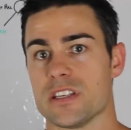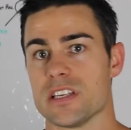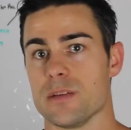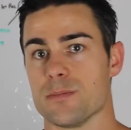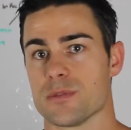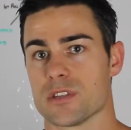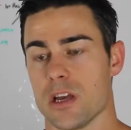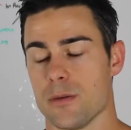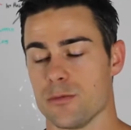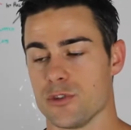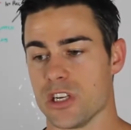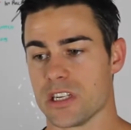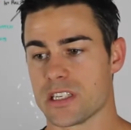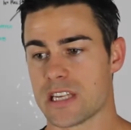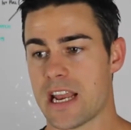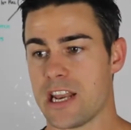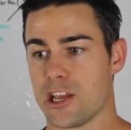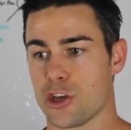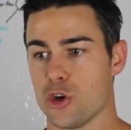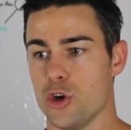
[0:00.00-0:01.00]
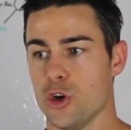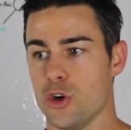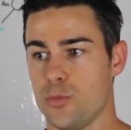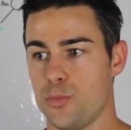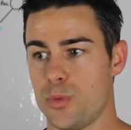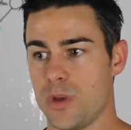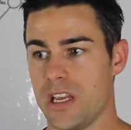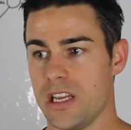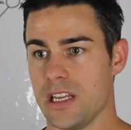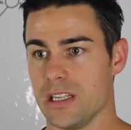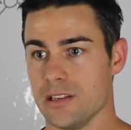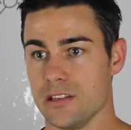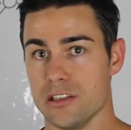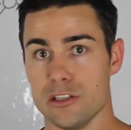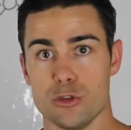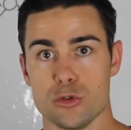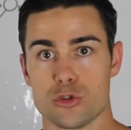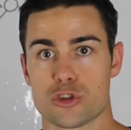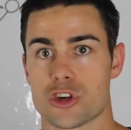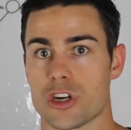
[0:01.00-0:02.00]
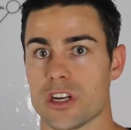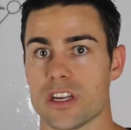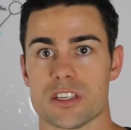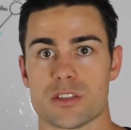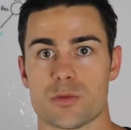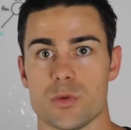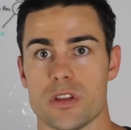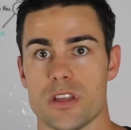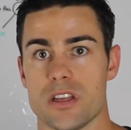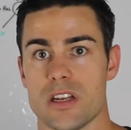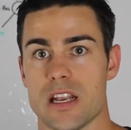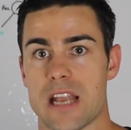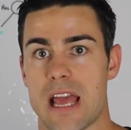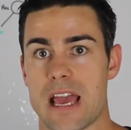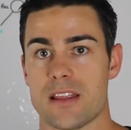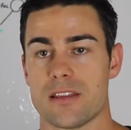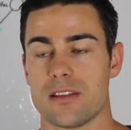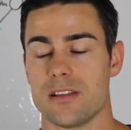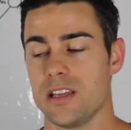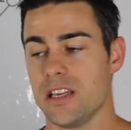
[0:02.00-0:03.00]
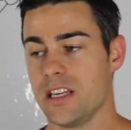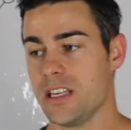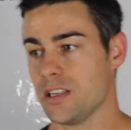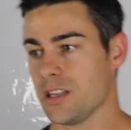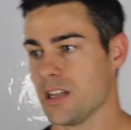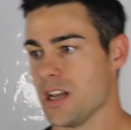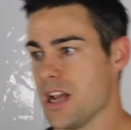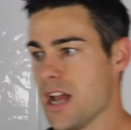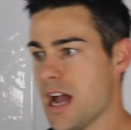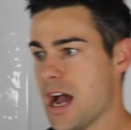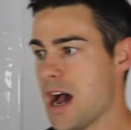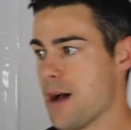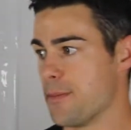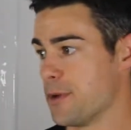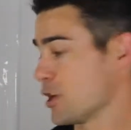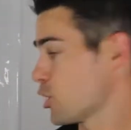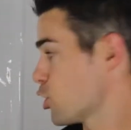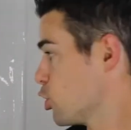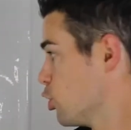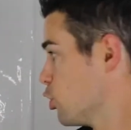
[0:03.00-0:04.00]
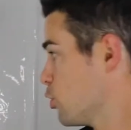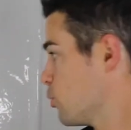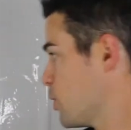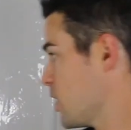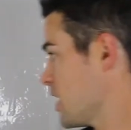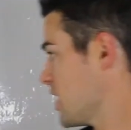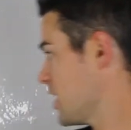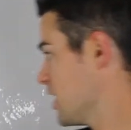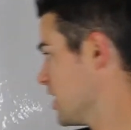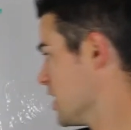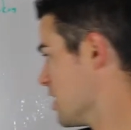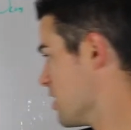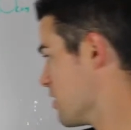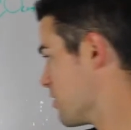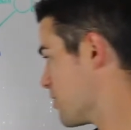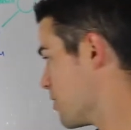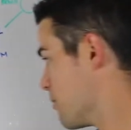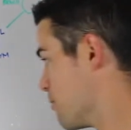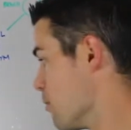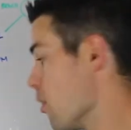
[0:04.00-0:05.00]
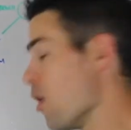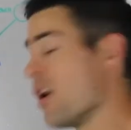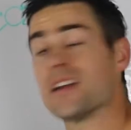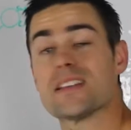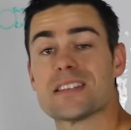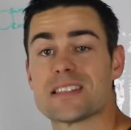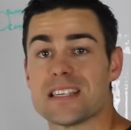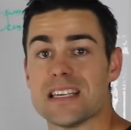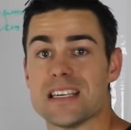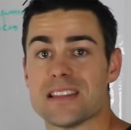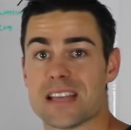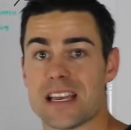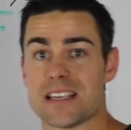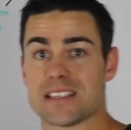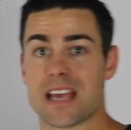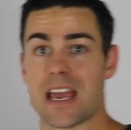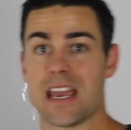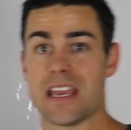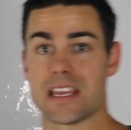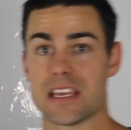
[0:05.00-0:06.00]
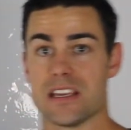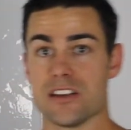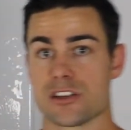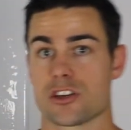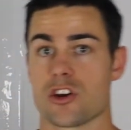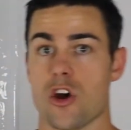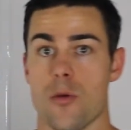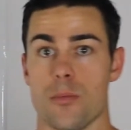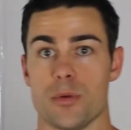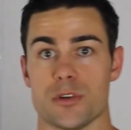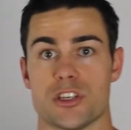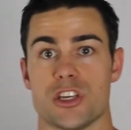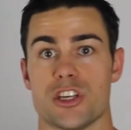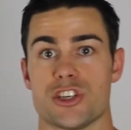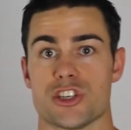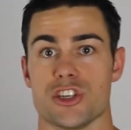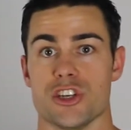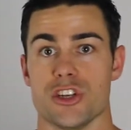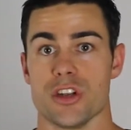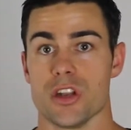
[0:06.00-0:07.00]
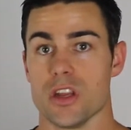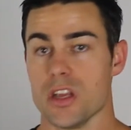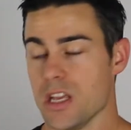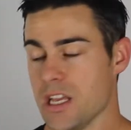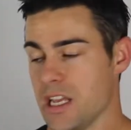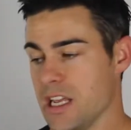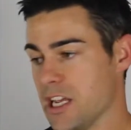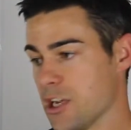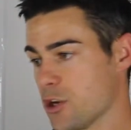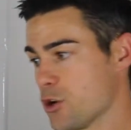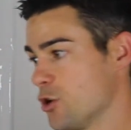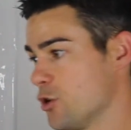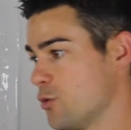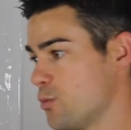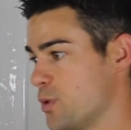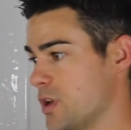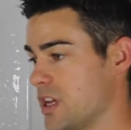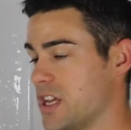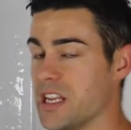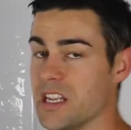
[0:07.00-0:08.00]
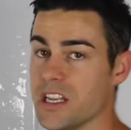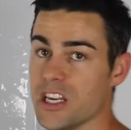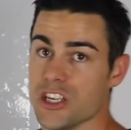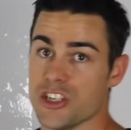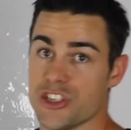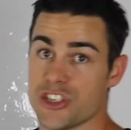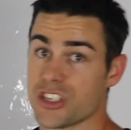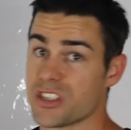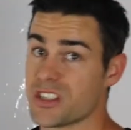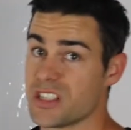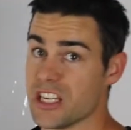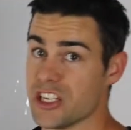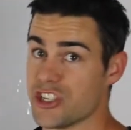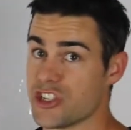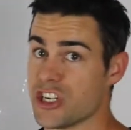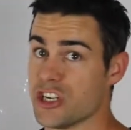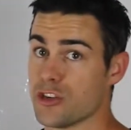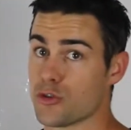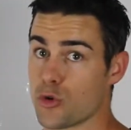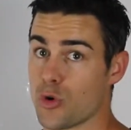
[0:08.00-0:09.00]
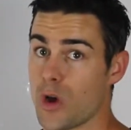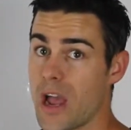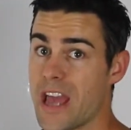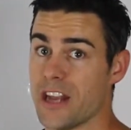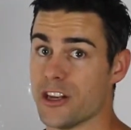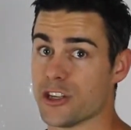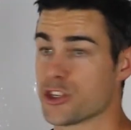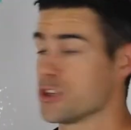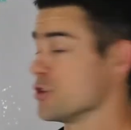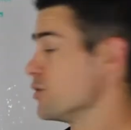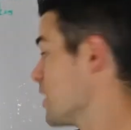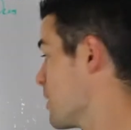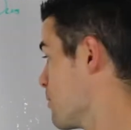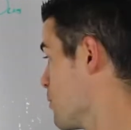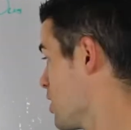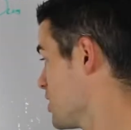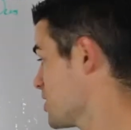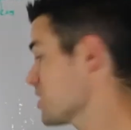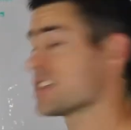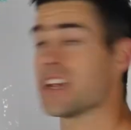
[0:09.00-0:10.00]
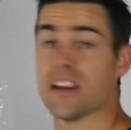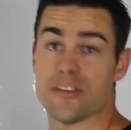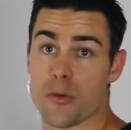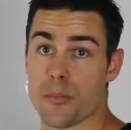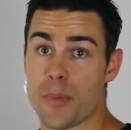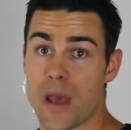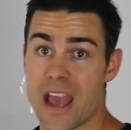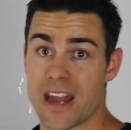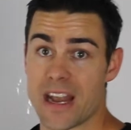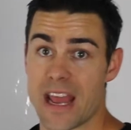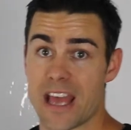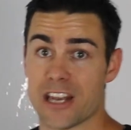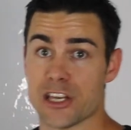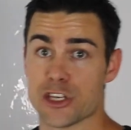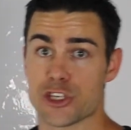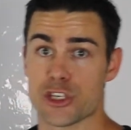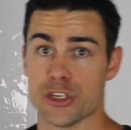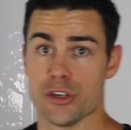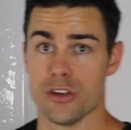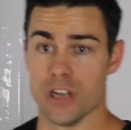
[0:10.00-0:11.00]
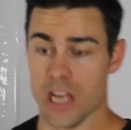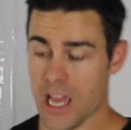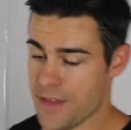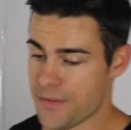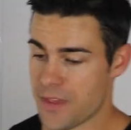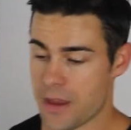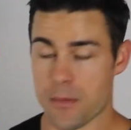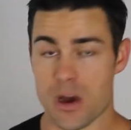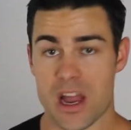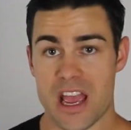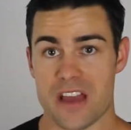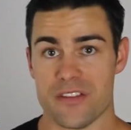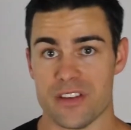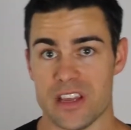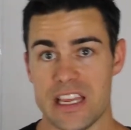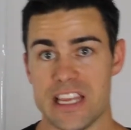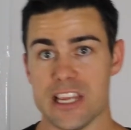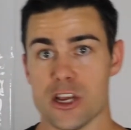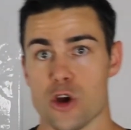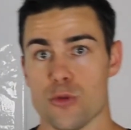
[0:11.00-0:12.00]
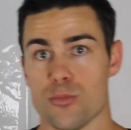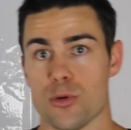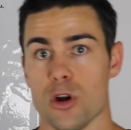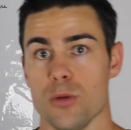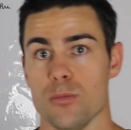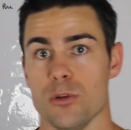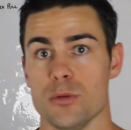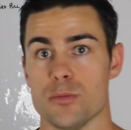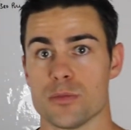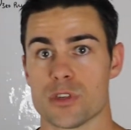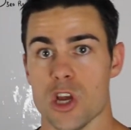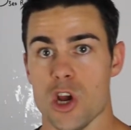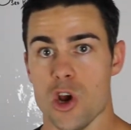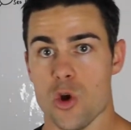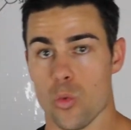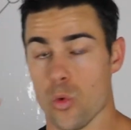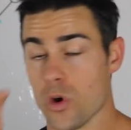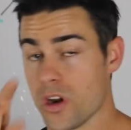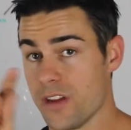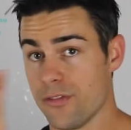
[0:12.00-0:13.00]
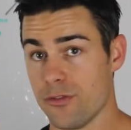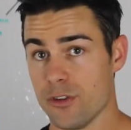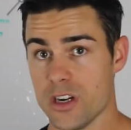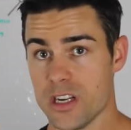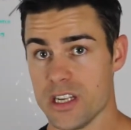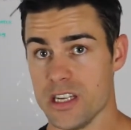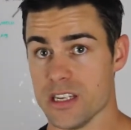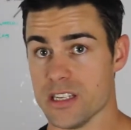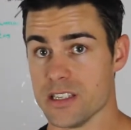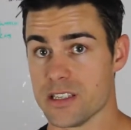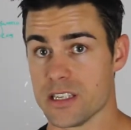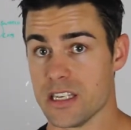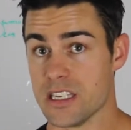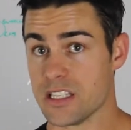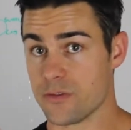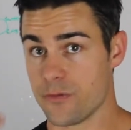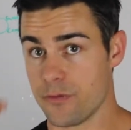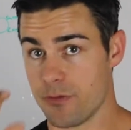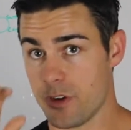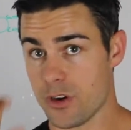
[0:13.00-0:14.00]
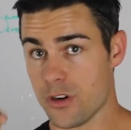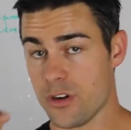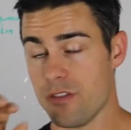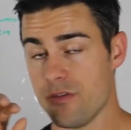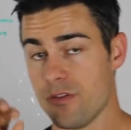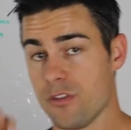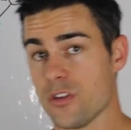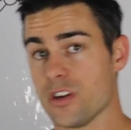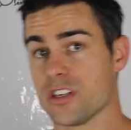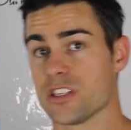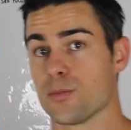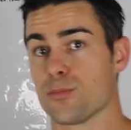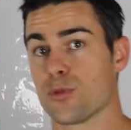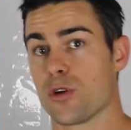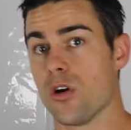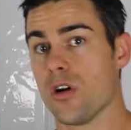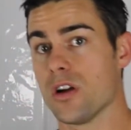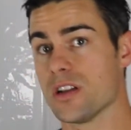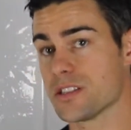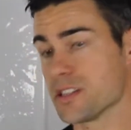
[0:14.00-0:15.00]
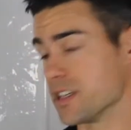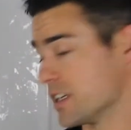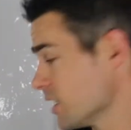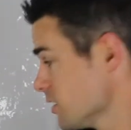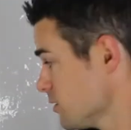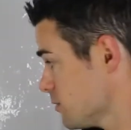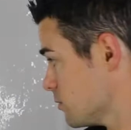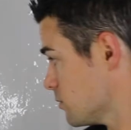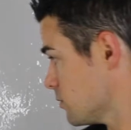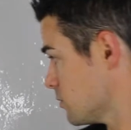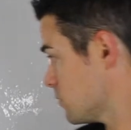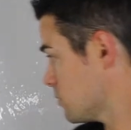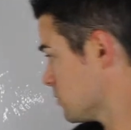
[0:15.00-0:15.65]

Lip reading: deep subject, and it could be little triggers within an athlete, it could be the mindset they take into competition, it could be just their general attitude. They might just have a bad attitude, they might have ego problems, whatever it is, it's very, very surprising